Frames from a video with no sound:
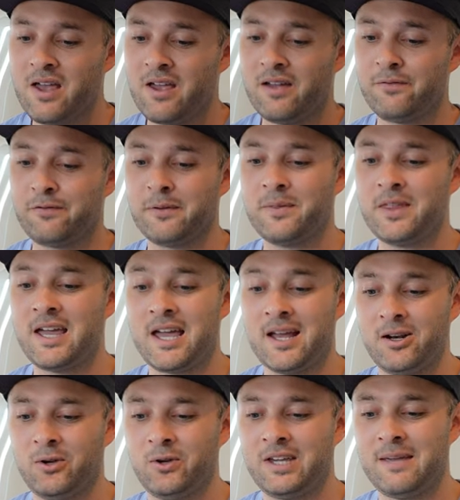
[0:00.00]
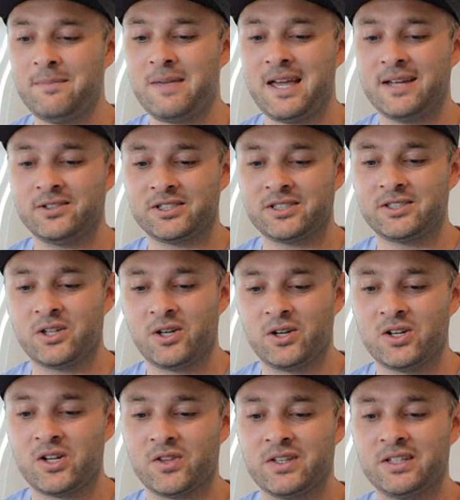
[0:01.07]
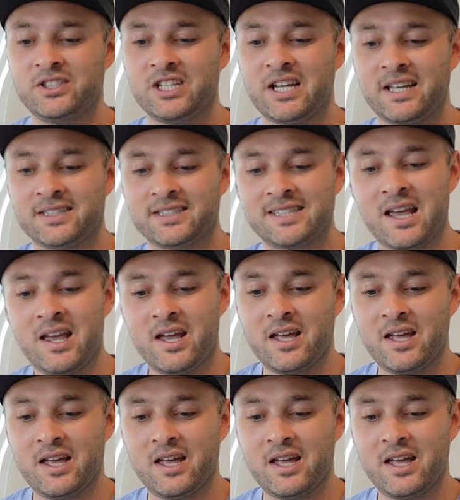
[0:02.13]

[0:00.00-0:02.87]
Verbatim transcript: And from there, Lukey Met just turned on the Jets